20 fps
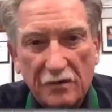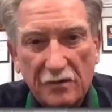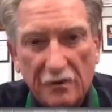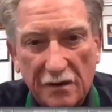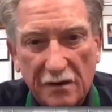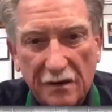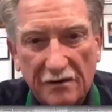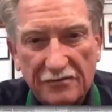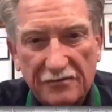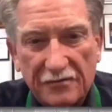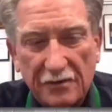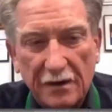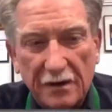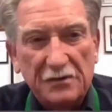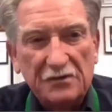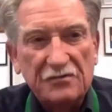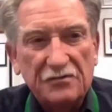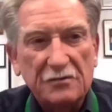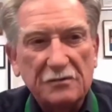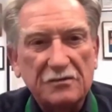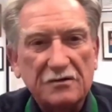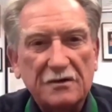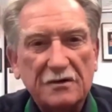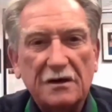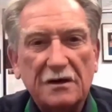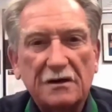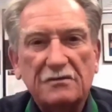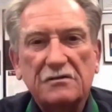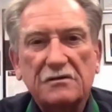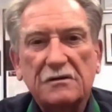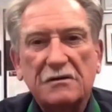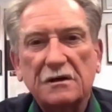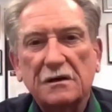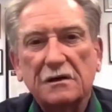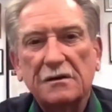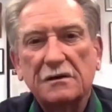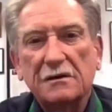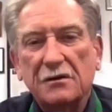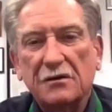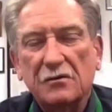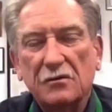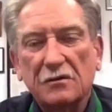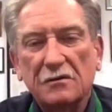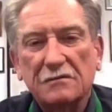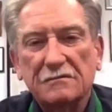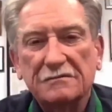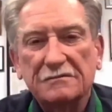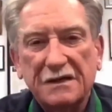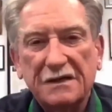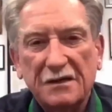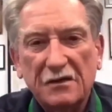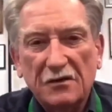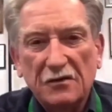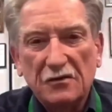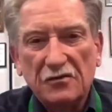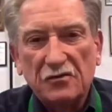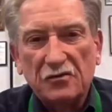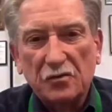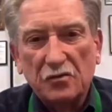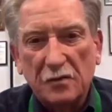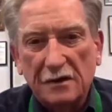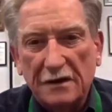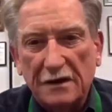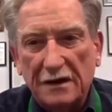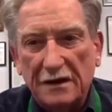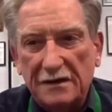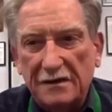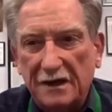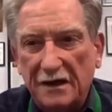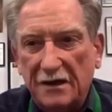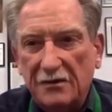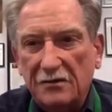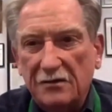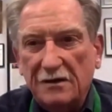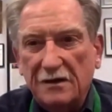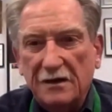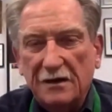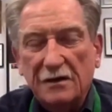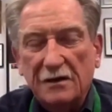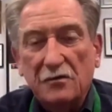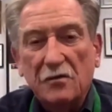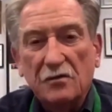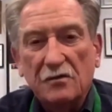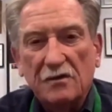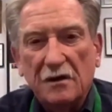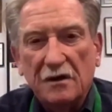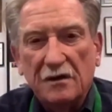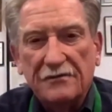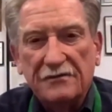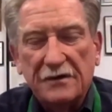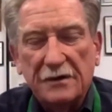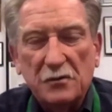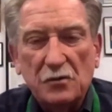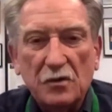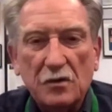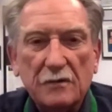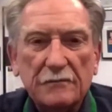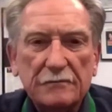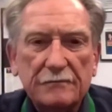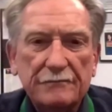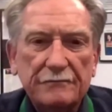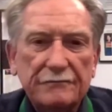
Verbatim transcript: run off, grab me some Scotch, and I will swill that down, and I won't cough anymore.